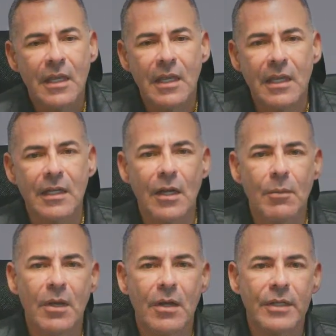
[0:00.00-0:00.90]
And
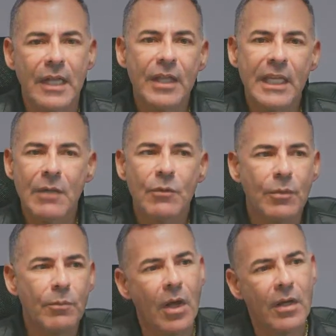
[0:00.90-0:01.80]
now they came with a
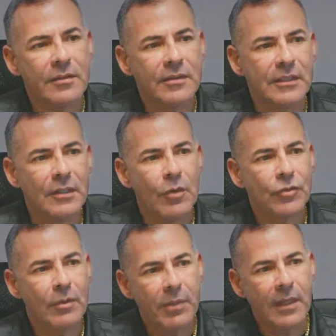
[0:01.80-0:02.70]
policy they want
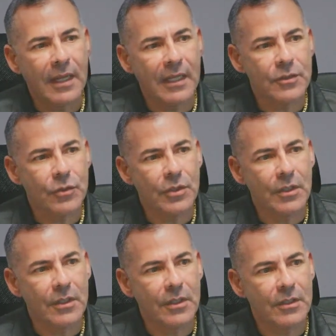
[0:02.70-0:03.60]
to apply to
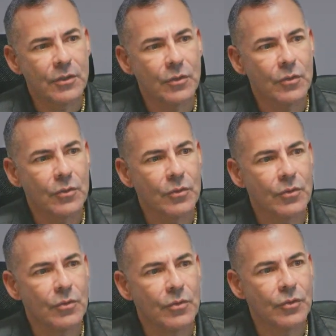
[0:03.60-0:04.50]

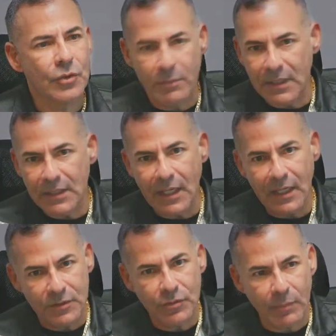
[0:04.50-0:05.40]
the media and to the